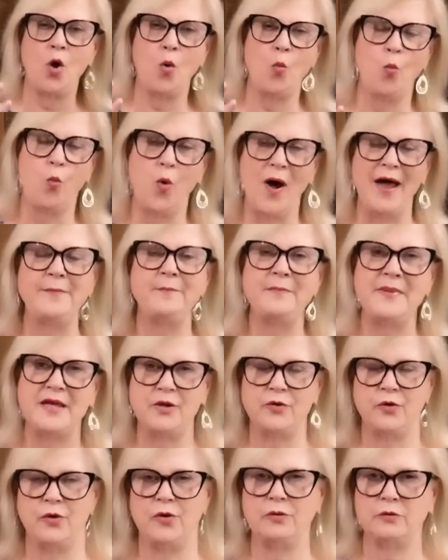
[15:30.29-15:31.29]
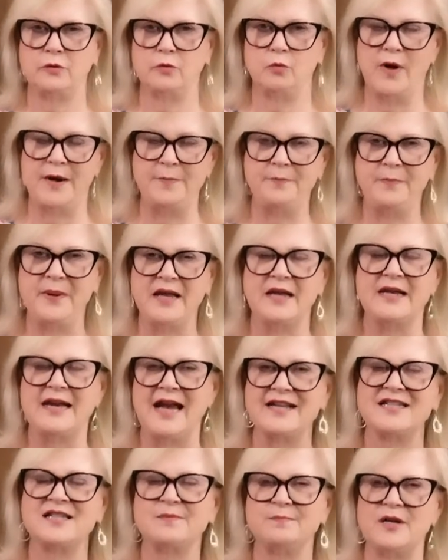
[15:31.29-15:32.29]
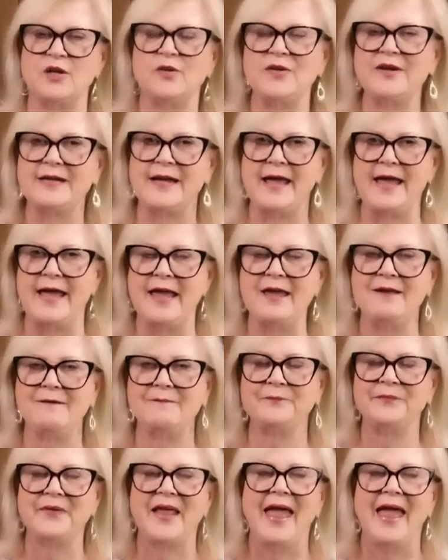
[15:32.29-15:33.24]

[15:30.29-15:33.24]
one meal, one big nice meal a day,